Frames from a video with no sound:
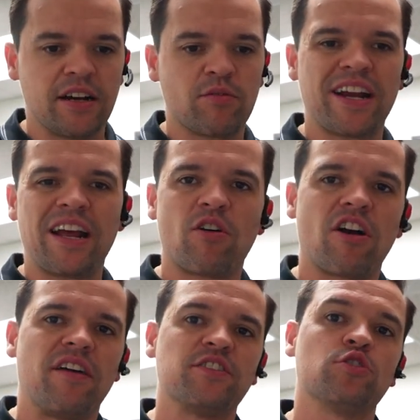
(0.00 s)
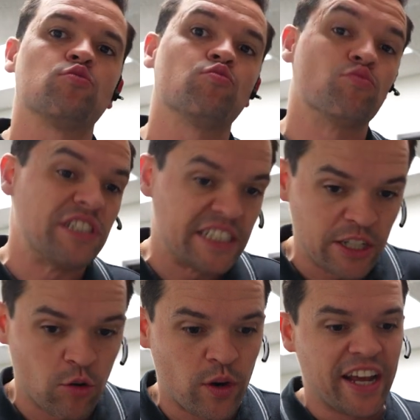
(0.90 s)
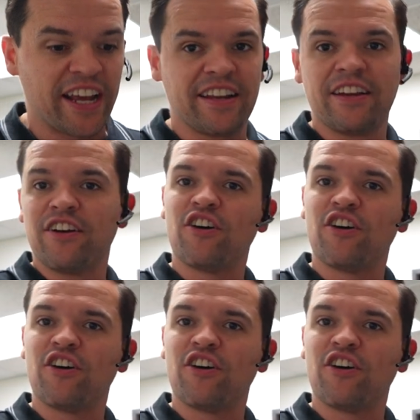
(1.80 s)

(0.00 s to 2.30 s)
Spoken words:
Right now, our office is really quiet.